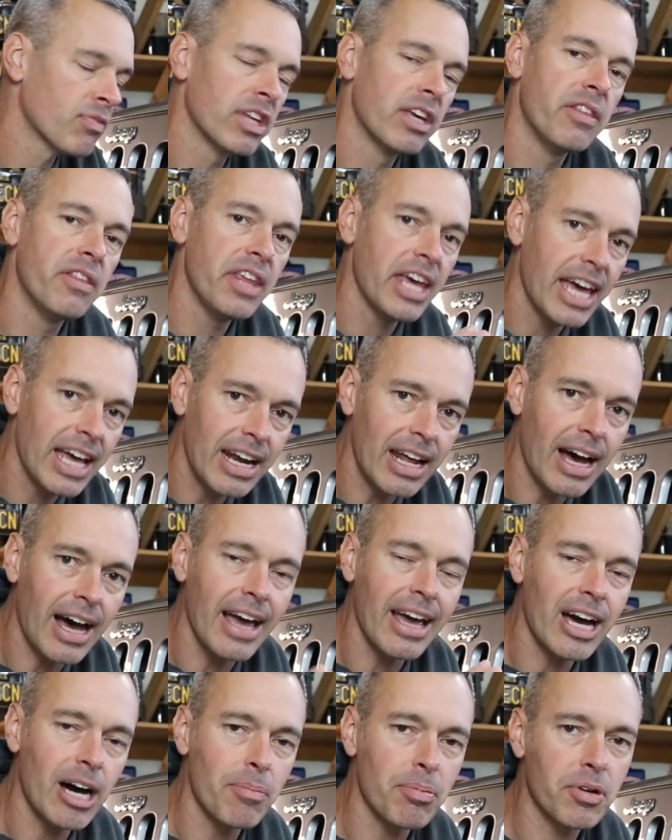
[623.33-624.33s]
Then
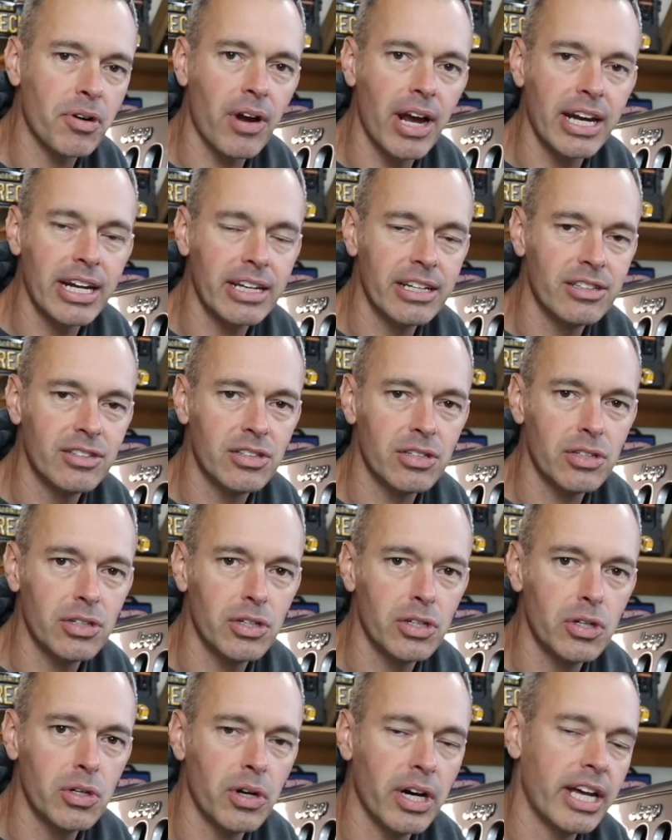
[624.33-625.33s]
I upgraded
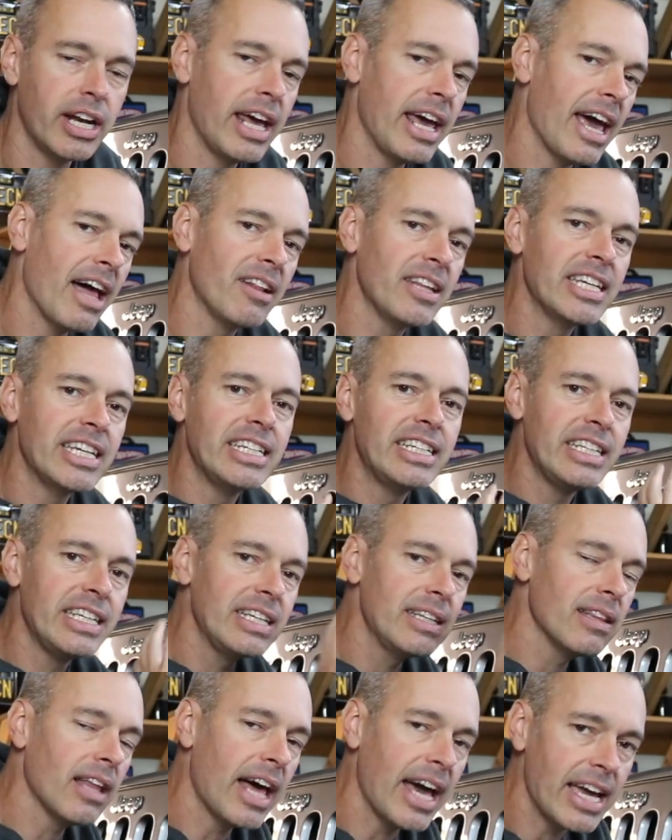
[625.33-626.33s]
to an
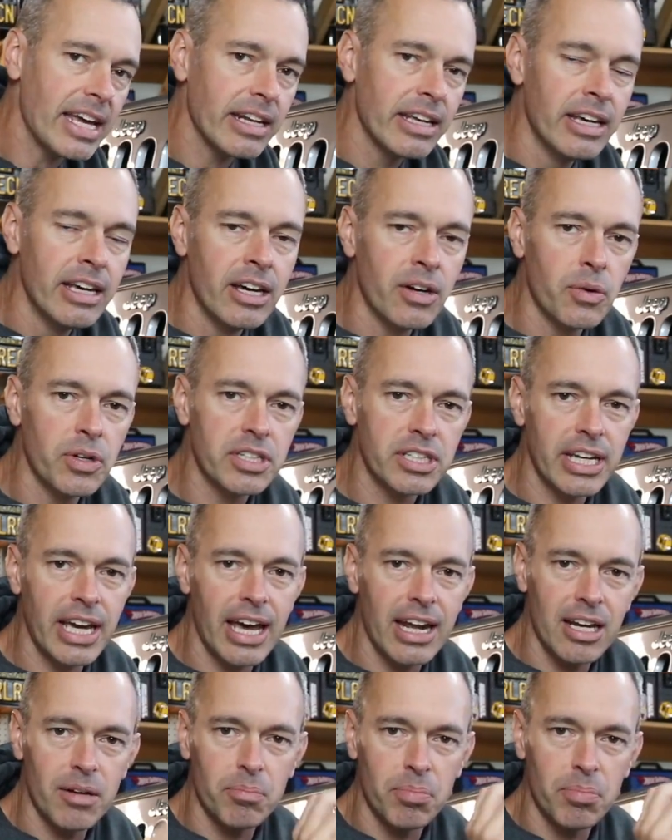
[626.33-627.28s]
LED light, which had a